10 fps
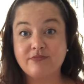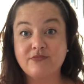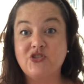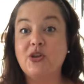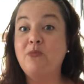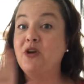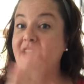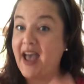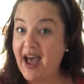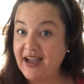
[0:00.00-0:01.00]
someone
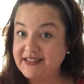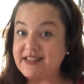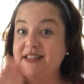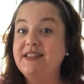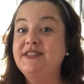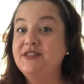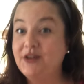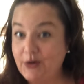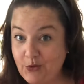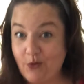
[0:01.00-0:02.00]
acted
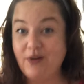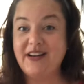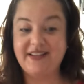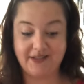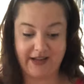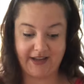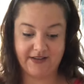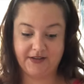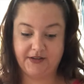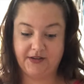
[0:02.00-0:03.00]
accordingly
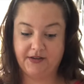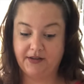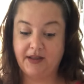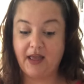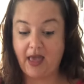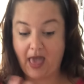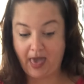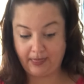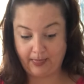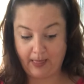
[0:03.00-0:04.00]

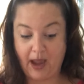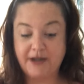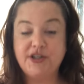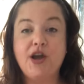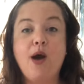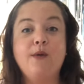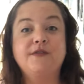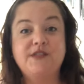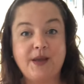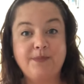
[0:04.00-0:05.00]
and let go
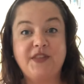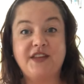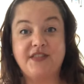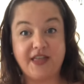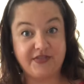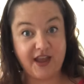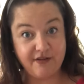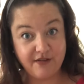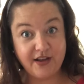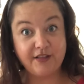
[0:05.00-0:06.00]
of something that they
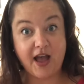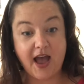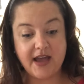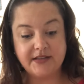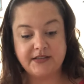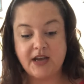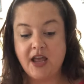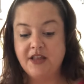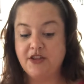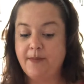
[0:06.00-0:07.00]
realized.
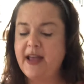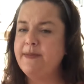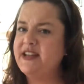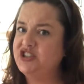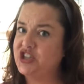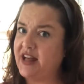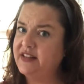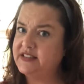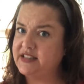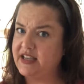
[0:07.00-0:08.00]
There might have been
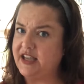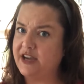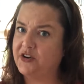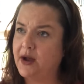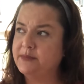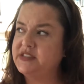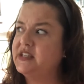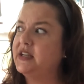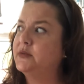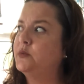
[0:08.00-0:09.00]
jealousy here. I'm
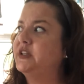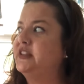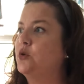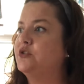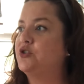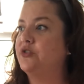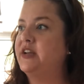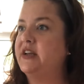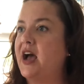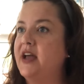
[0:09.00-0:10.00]
seeing with those
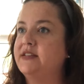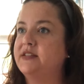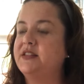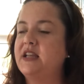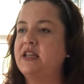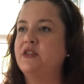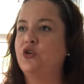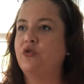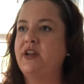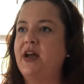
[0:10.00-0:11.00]
green eyes and thinking the
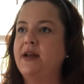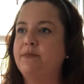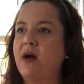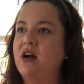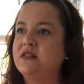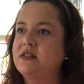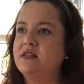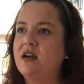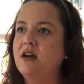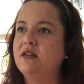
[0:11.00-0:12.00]
green-eyed
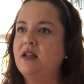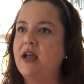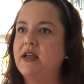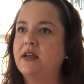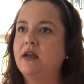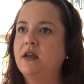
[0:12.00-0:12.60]
monster, like,